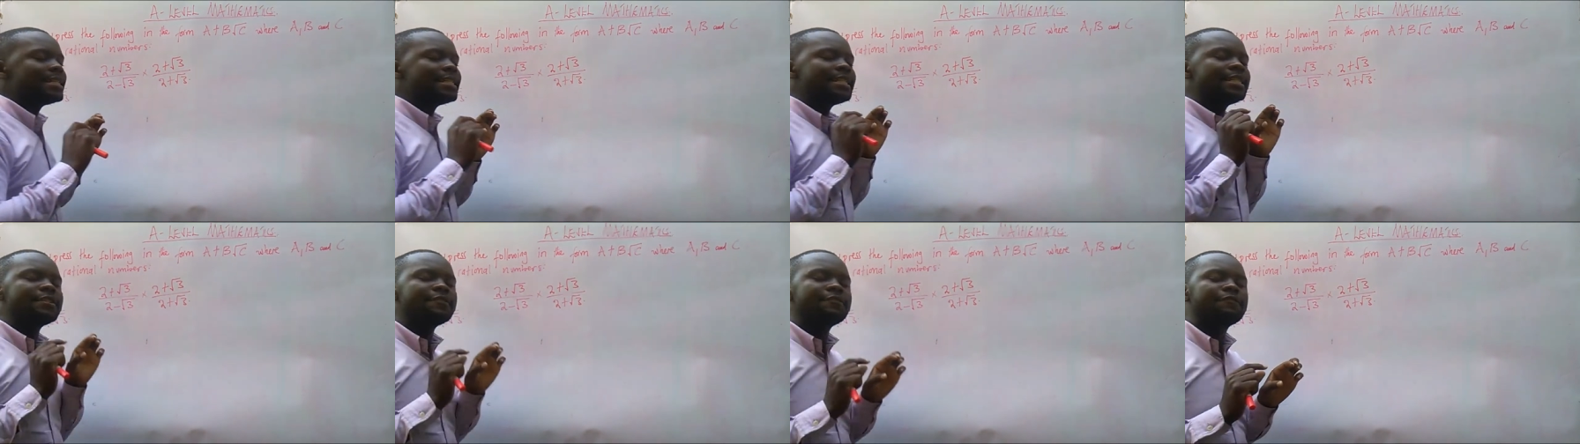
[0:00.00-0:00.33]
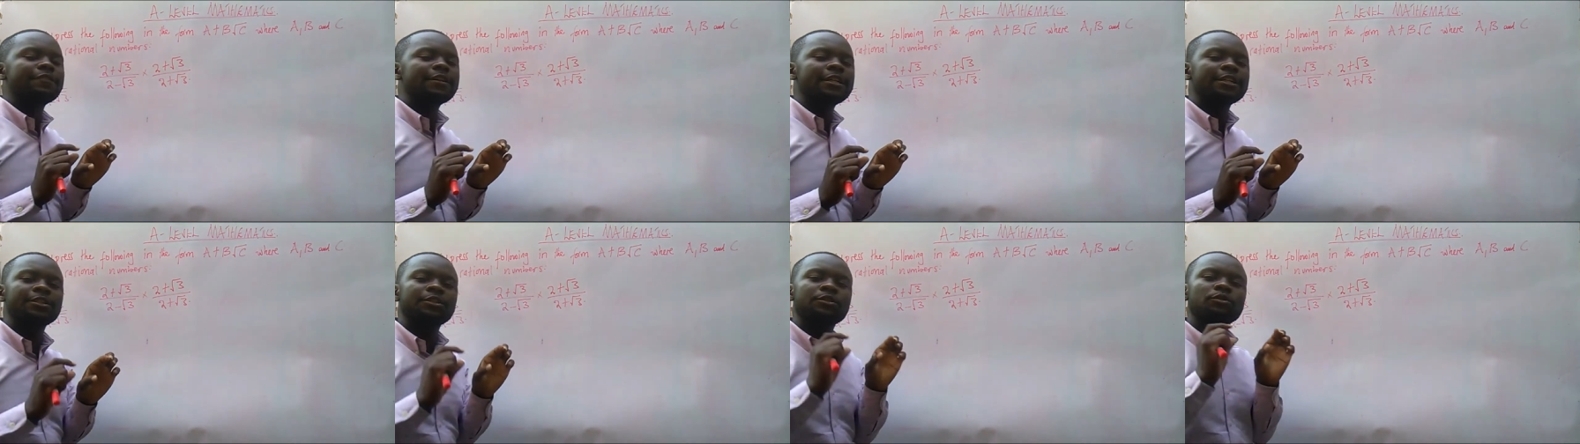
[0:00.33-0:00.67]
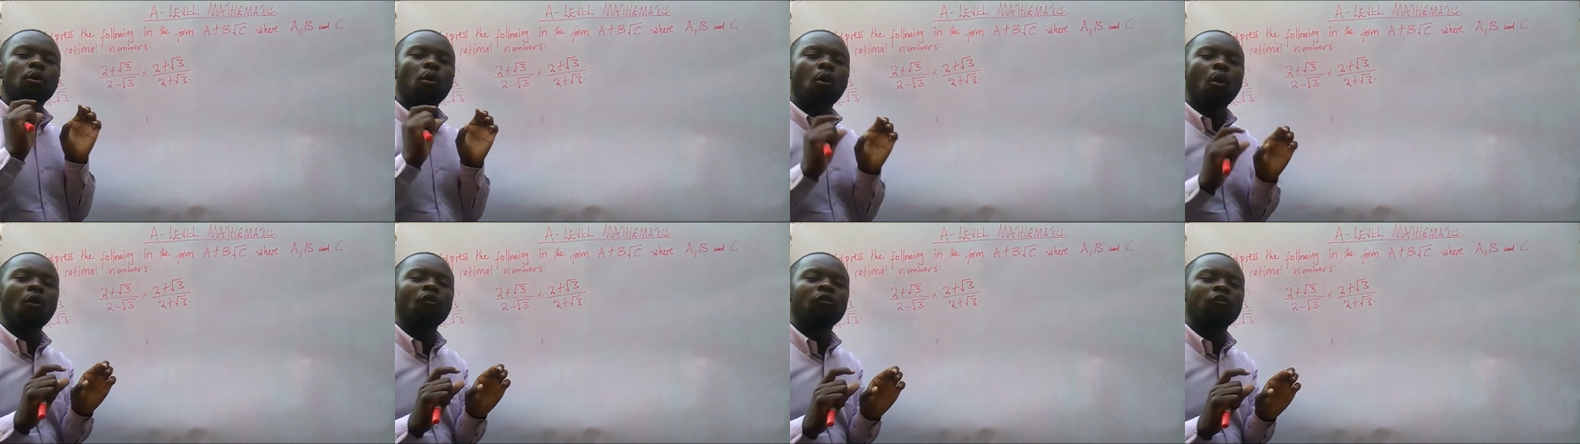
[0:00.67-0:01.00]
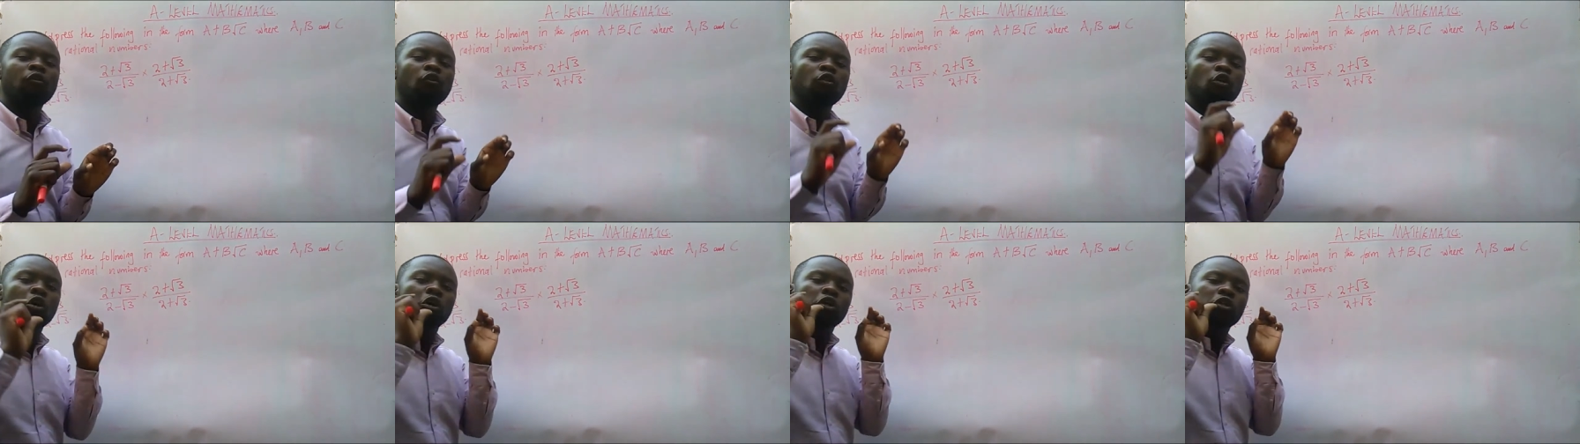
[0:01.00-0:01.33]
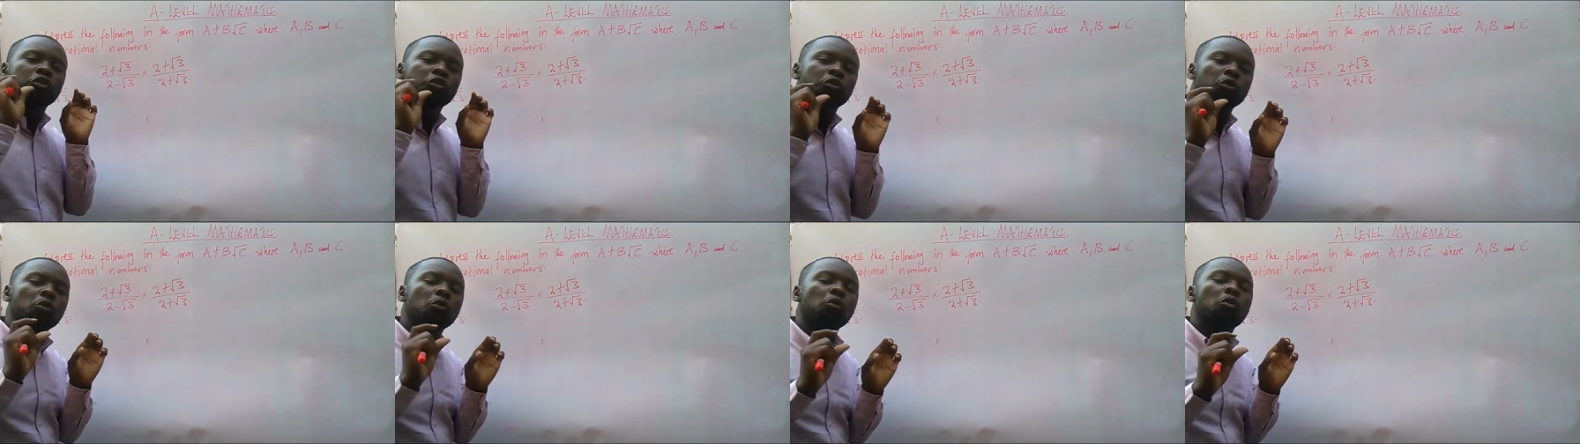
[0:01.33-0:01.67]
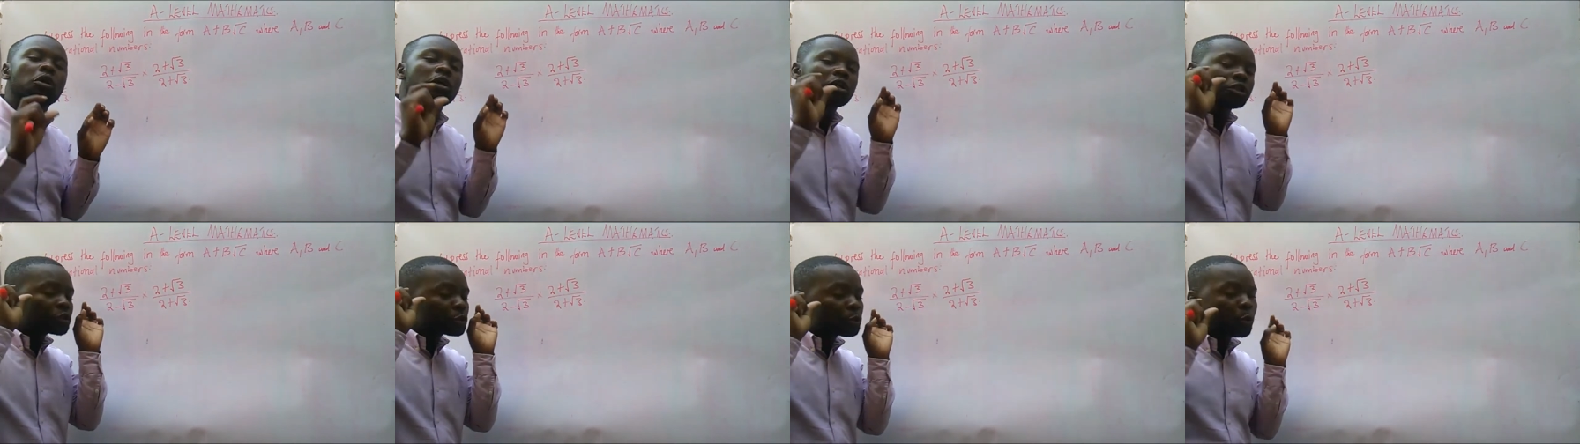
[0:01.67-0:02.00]
a difference of
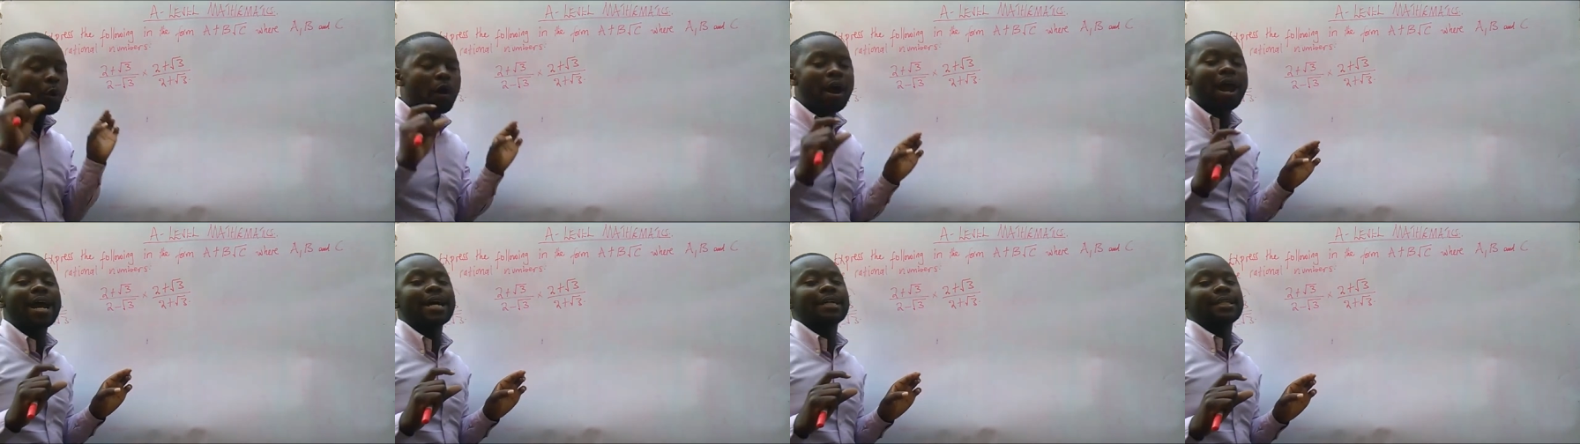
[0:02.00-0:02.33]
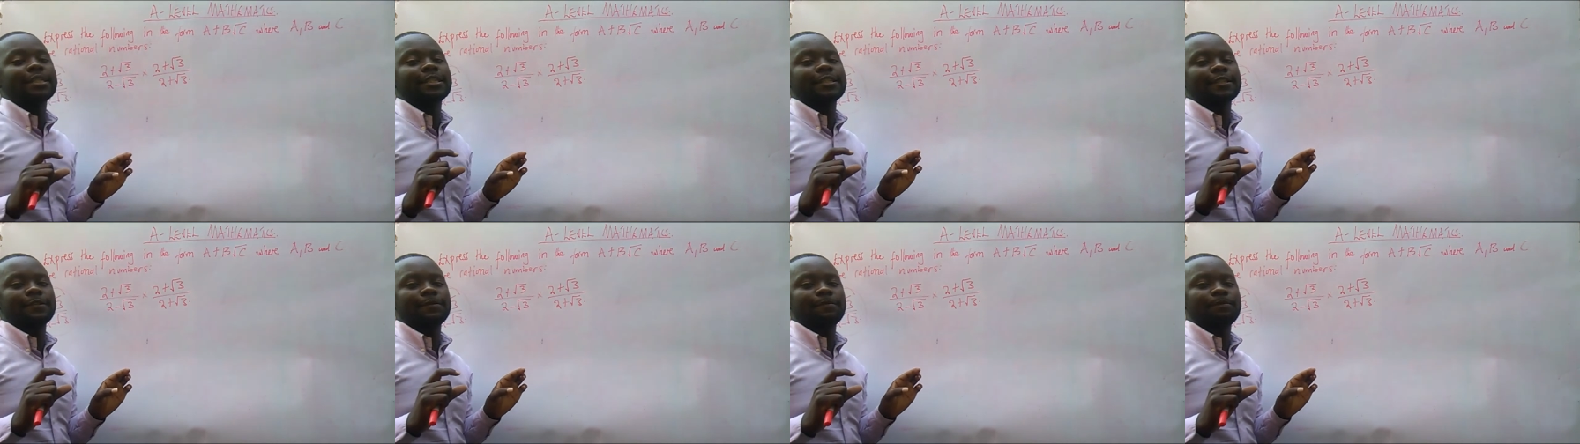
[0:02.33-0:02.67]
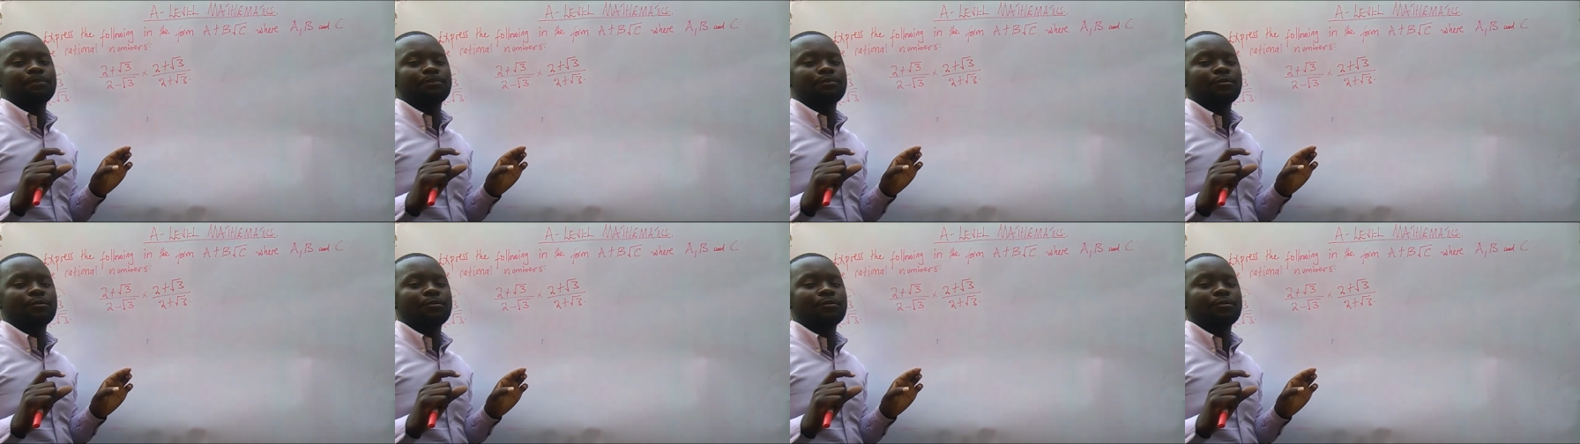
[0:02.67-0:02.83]
two squares.